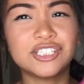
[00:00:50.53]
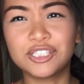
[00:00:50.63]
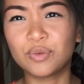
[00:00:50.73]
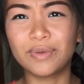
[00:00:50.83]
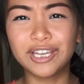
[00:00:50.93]
It's
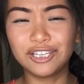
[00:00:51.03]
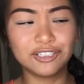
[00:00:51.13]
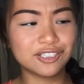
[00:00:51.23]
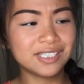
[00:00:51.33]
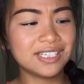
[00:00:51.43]
just a
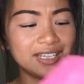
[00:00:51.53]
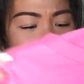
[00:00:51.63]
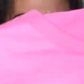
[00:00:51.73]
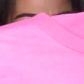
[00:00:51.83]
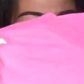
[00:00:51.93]
regular
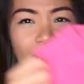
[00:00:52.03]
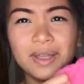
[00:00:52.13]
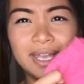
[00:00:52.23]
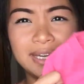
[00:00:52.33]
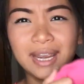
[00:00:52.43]
tee that I could
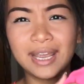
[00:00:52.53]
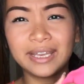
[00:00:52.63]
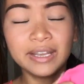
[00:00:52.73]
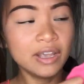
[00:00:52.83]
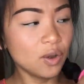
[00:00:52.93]
go ahead
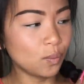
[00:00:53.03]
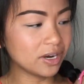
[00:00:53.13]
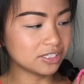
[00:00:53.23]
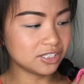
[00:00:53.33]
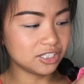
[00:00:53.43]
and
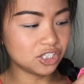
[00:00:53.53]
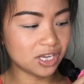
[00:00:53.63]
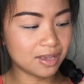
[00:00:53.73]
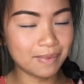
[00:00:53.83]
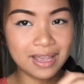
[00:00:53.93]
wear to the
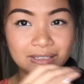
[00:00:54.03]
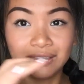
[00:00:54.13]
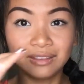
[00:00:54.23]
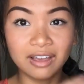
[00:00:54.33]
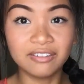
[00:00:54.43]
gym.
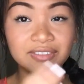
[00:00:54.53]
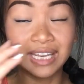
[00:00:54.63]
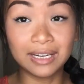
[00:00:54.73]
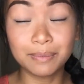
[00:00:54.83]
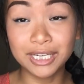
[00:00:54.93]
I love
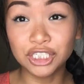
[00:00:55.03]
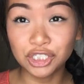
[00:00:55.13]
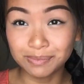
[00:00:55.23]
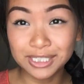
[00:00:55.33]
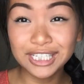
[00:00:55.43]
getting my
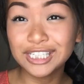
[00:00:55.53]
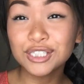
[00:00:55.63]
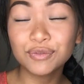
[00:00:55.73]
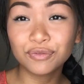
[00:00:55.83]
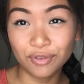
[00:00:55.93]
gym
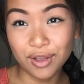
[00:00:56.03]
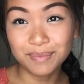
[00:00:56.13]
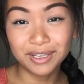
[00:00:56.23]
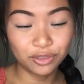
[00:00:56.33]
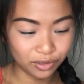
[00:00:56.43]
tees
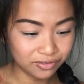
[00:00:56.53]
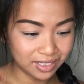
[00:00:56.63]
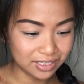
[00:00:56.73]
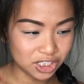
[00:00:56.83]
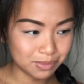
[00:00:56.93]
from
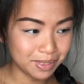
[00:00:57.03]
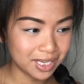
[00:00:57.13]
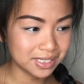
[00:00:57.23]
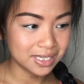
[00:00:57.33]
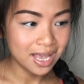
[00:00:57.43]
thrifting just
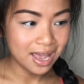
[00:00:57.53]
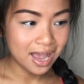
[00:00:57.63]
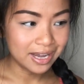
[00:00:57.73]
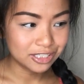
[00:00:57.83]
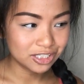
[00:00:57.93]
because
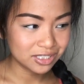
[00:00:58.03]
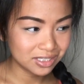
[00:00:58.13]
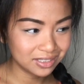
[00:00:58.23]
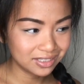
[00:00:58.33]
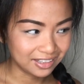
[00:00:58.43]
I
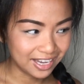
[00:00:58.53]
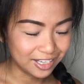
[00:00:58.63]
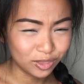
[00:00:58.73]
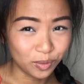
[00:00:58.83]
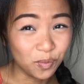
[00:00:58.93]
just
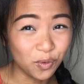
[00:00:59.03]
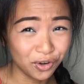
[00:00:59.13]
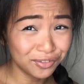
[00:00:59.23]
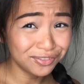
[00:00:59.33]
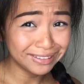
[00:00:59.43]
like the
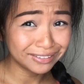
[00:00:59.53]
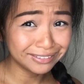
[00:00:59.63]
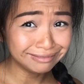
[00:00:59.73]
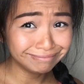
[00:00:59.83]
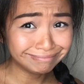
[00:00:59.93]
worn
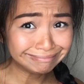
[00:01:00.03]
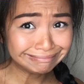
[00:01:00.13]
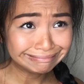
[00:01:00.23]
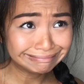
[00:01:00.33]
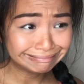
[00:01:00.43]
feel,
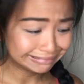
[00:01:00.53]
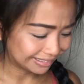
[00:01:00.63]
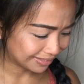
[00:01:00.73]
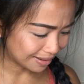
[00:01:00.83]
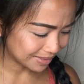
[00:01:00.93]

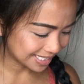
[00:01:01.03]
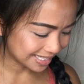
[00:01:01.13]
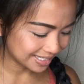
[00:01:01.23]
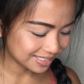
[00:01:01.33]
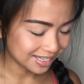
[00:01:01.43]
if that
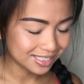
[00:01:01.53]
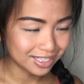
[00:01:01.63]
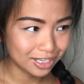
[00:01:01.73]
makes any sense.